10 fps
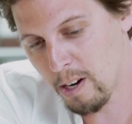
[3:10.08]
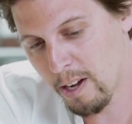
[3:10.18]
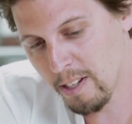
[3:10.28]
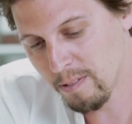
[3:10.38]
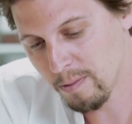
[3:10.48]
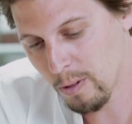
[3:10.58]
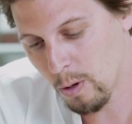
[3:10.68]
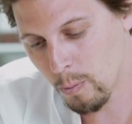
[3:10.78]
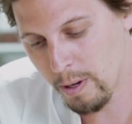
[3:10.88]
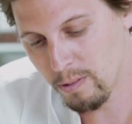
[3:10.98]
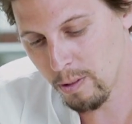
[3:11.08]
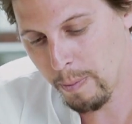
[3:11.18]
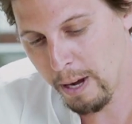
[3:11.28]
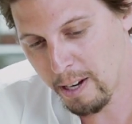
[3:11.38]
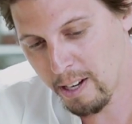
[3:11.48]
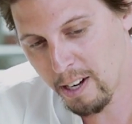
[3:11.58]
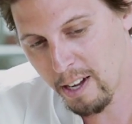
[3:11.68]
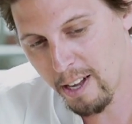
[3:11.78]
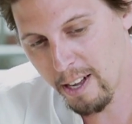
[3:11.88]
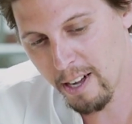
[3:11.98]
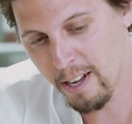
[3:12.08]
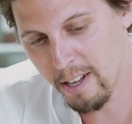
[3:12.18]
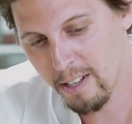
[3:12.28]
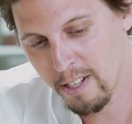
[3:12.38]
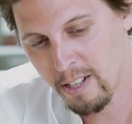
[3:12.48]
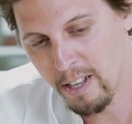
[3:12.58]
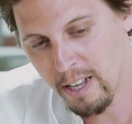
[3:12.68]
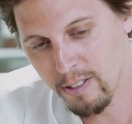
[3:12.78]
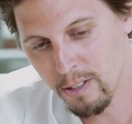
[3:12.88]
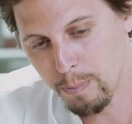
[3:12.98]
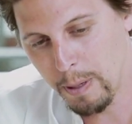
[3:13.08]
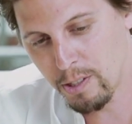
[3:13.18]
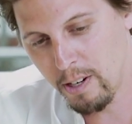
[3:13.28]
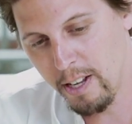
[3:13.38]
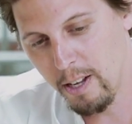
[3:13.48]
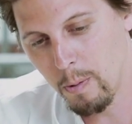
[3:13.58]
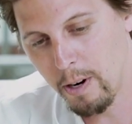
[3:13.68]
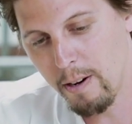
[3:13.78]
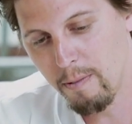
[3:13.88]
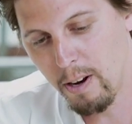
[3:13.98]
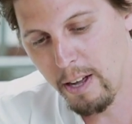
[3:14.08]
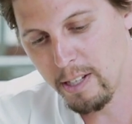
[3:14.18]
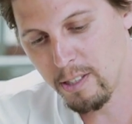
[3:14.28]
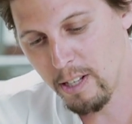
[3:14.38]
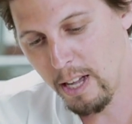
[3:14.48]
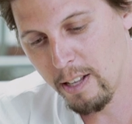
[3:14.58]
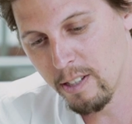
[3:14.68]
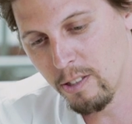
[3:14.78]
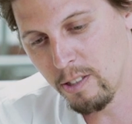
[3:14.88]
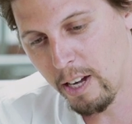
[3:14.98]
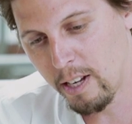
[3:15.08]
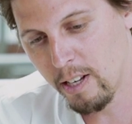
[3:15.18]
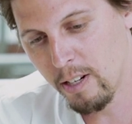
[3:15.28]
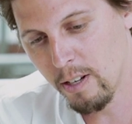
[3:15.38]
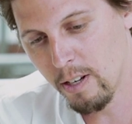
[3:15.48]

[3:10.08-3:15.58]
line all the way to the back, and especially what I like is the elegant stacking